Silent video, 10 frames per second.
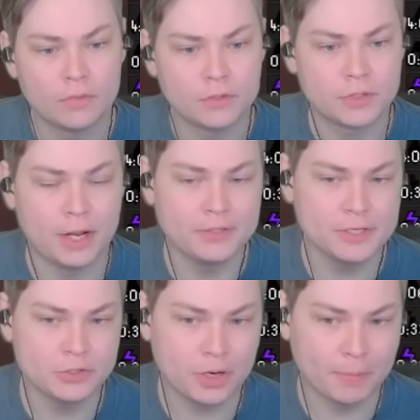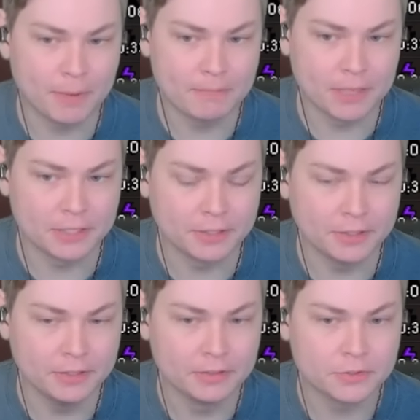So now he's going to drop a big
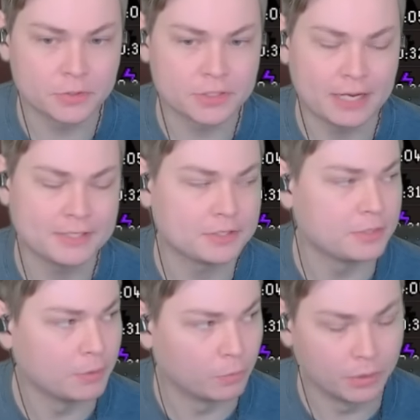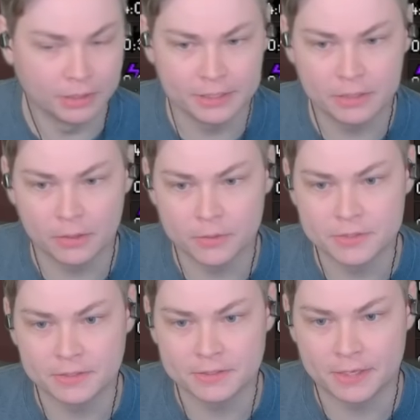meteor. So Sax has to be really close
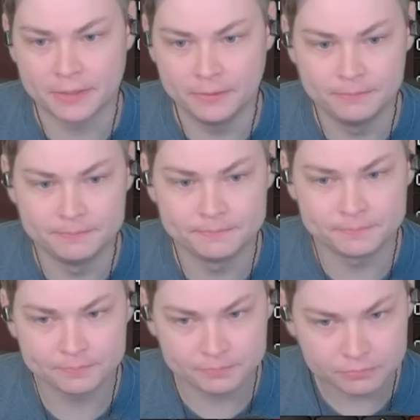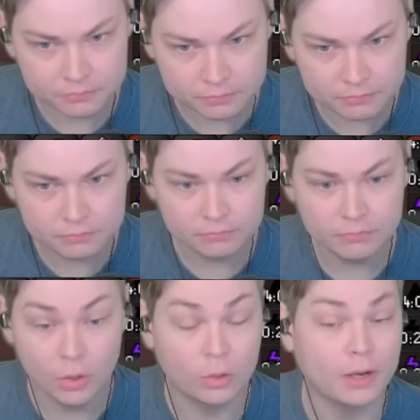to the tile.
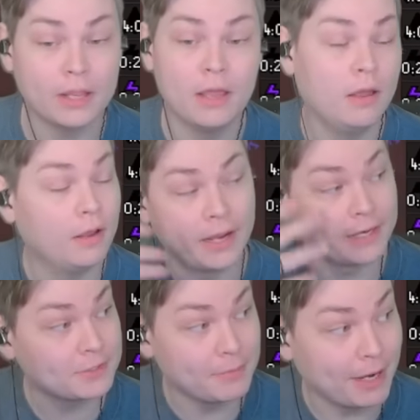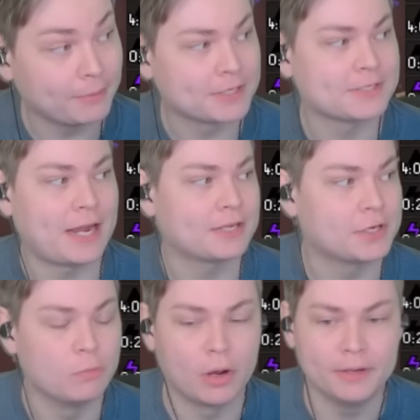Or it doesn't matter because Sax
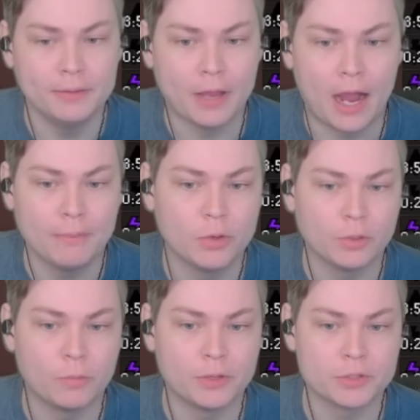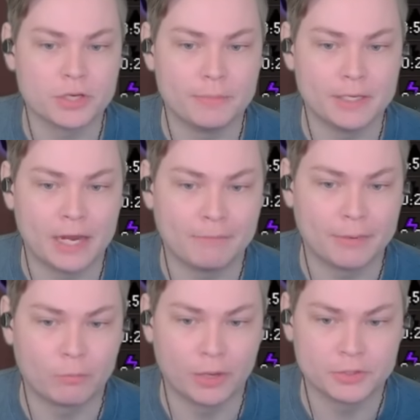can run. I'm the only one who's going to have
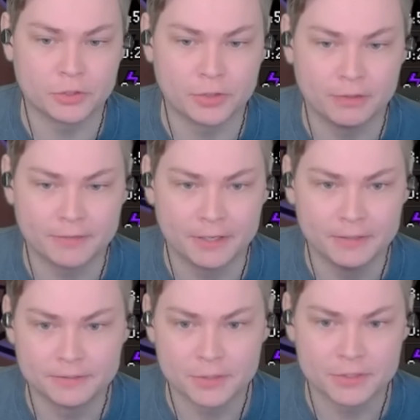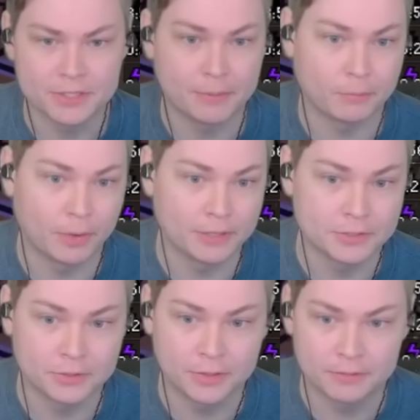my run turned off here. So you can see that my run is
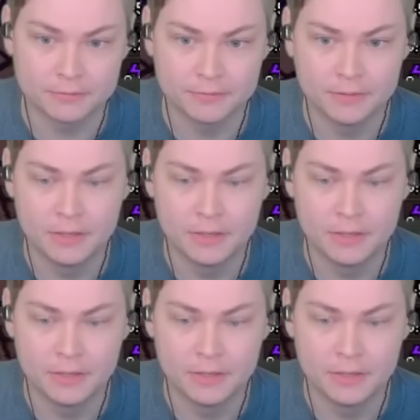turned off.